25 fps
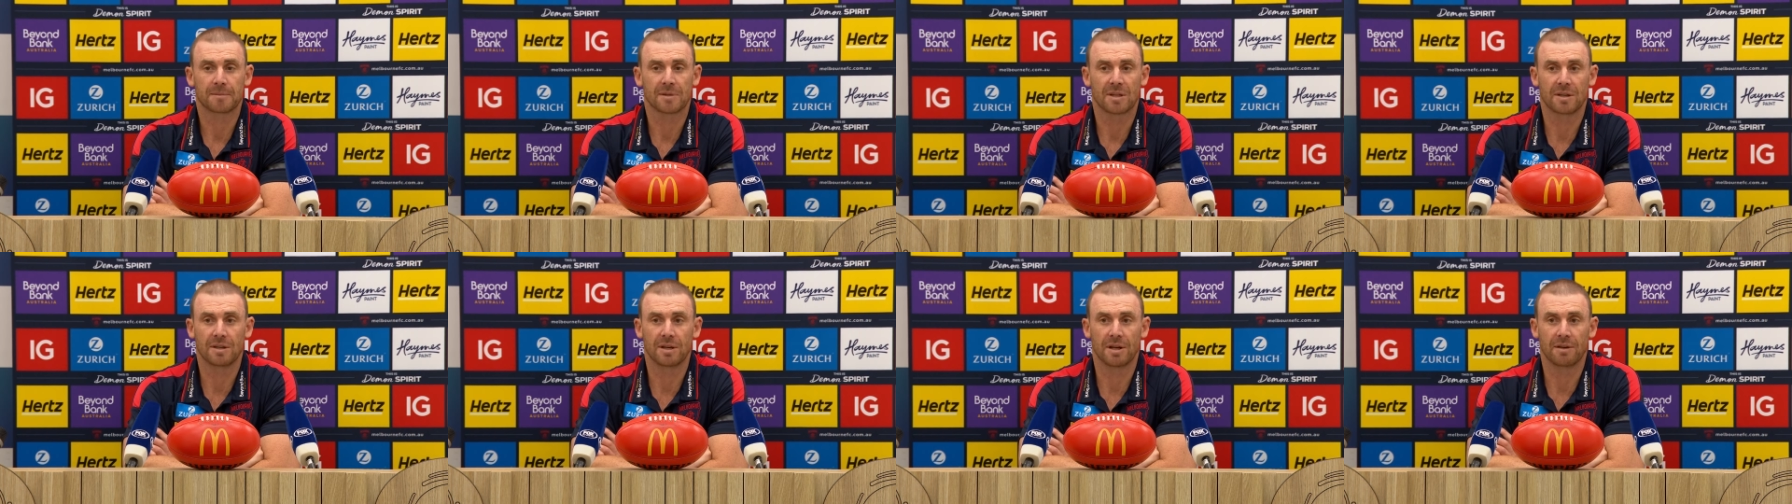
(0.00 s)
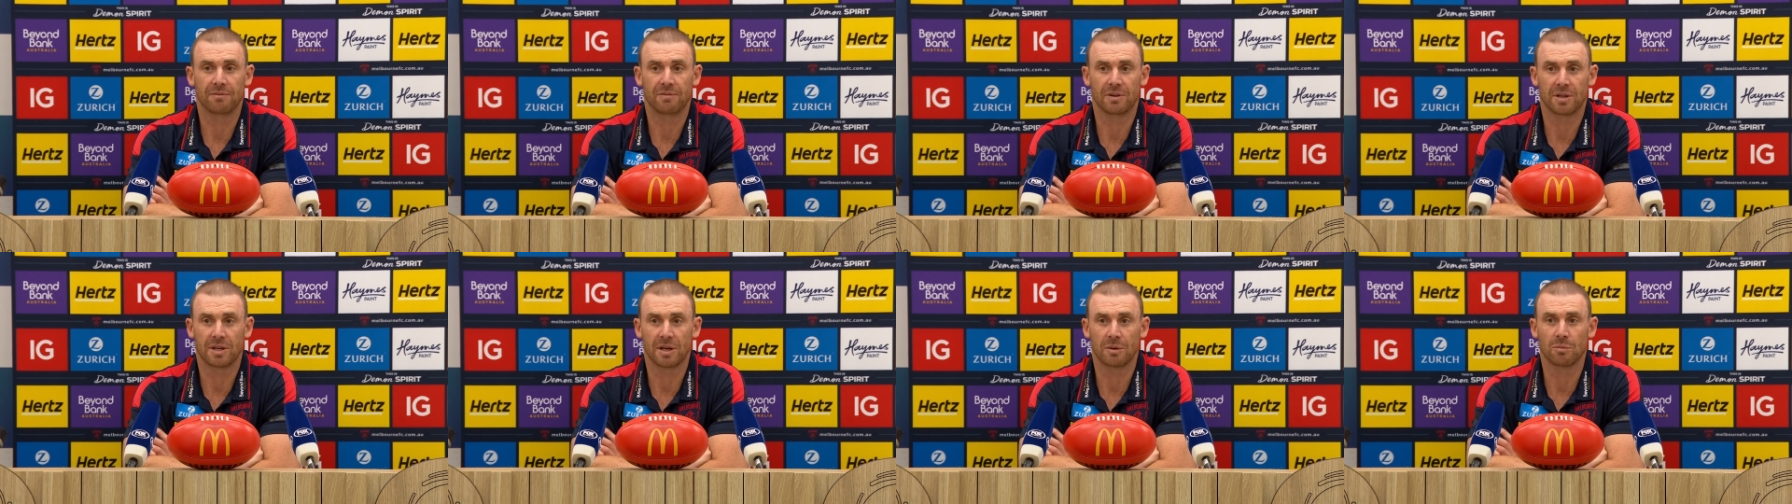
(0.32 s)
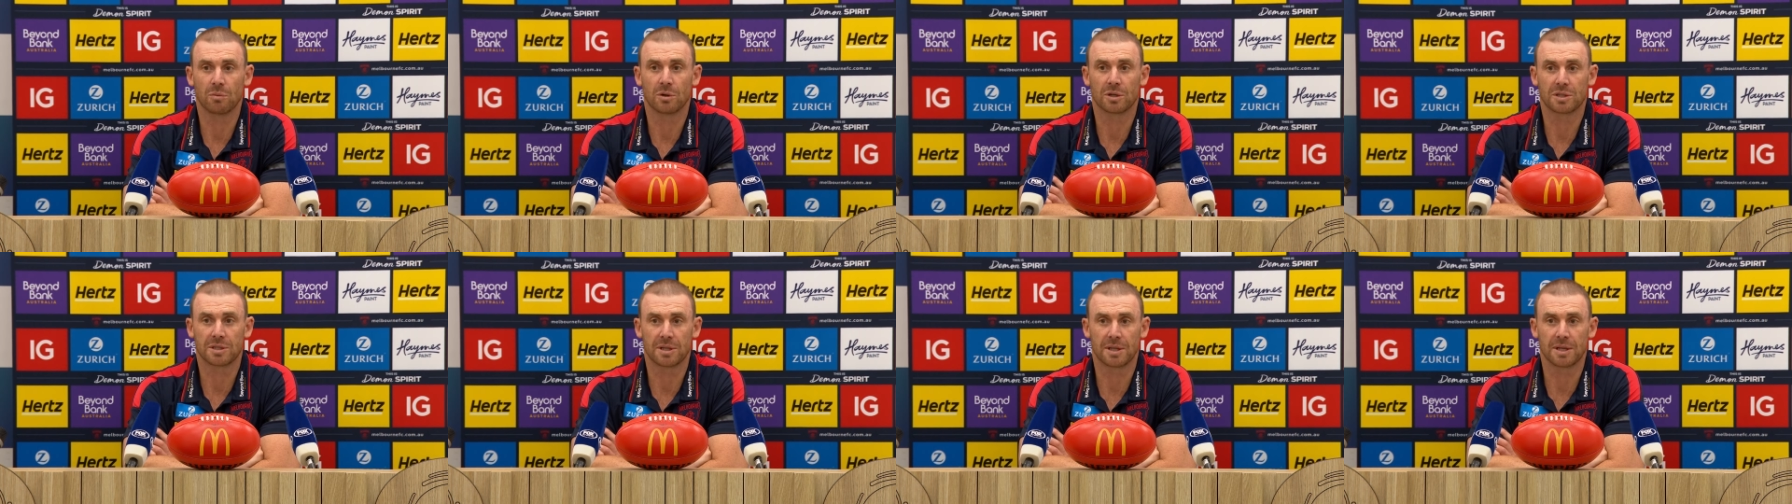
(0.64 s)
you know, if you keep
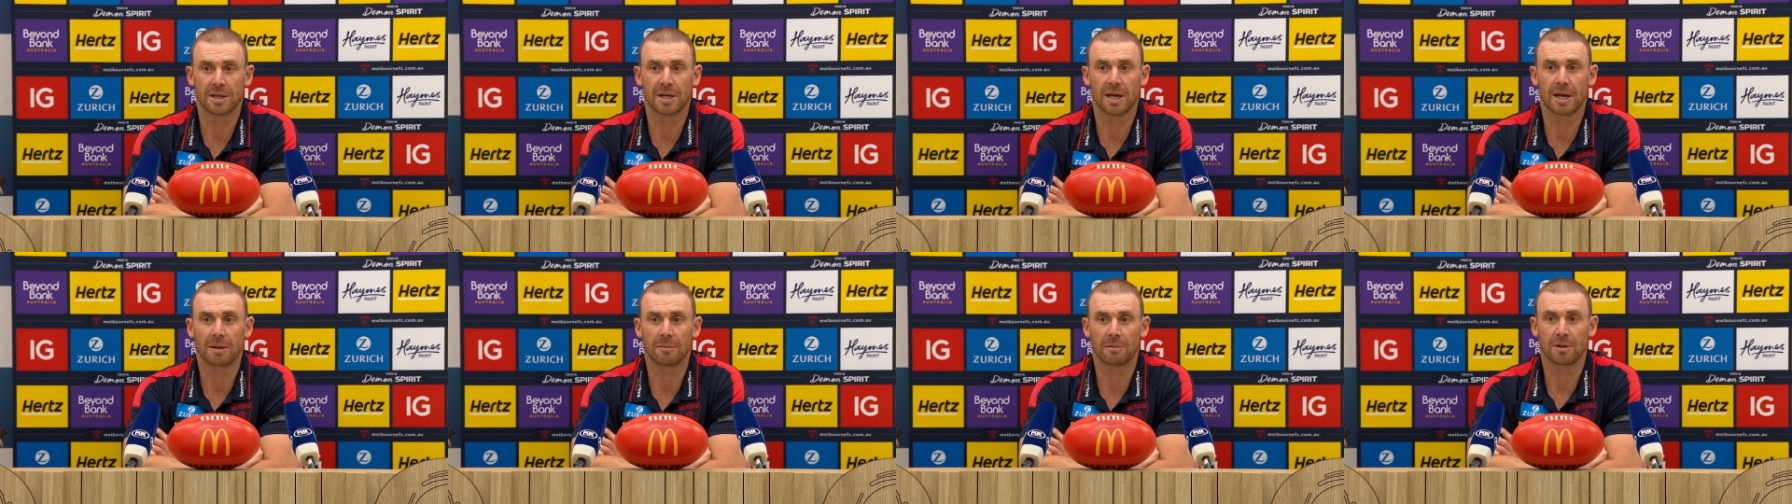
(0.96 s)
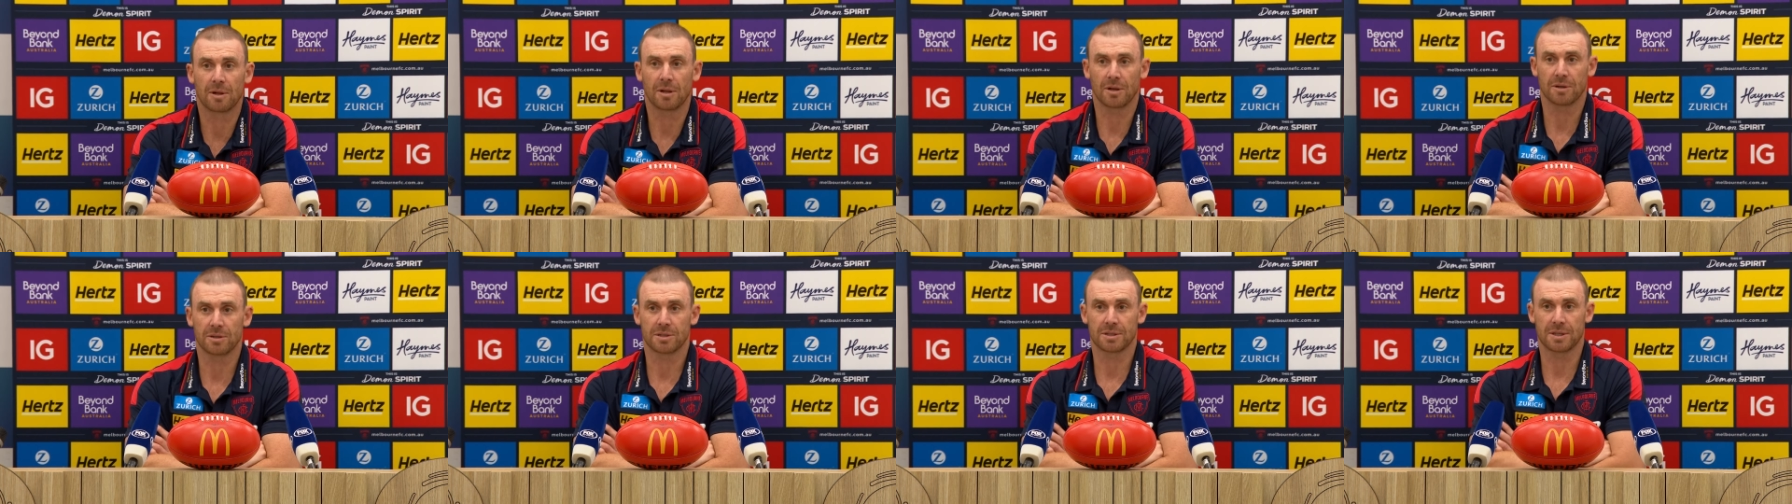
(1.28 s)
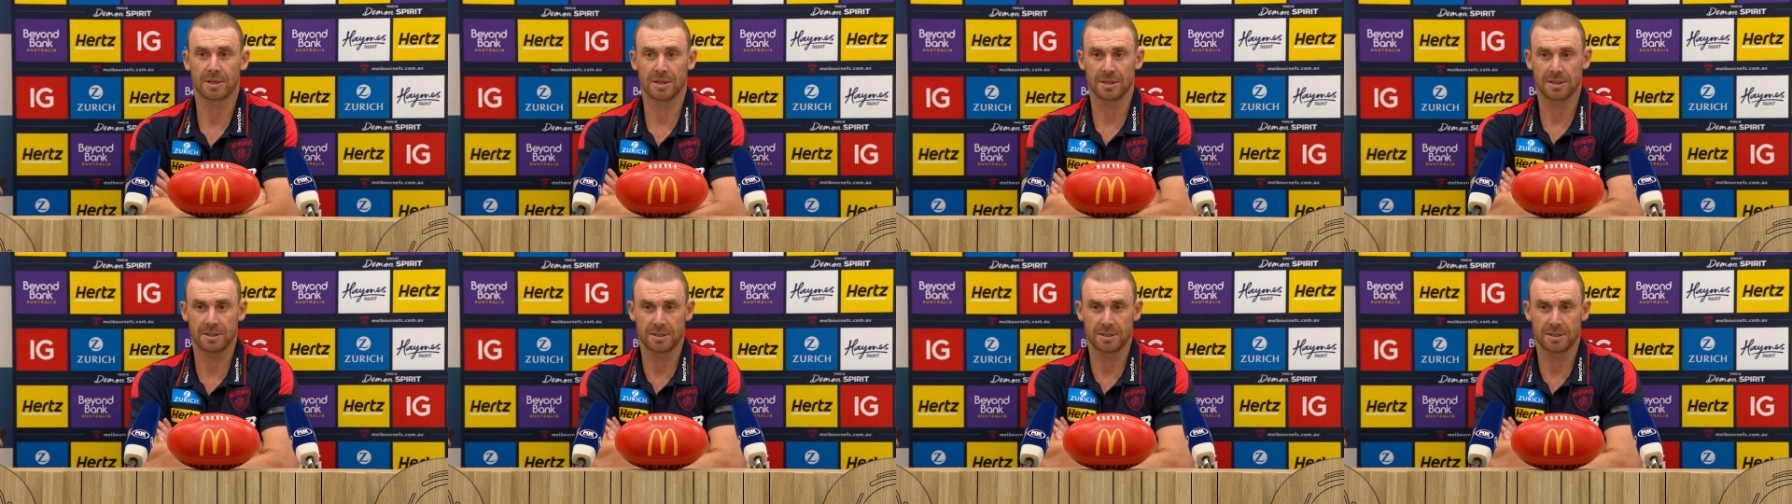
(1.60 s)
watching the game closely,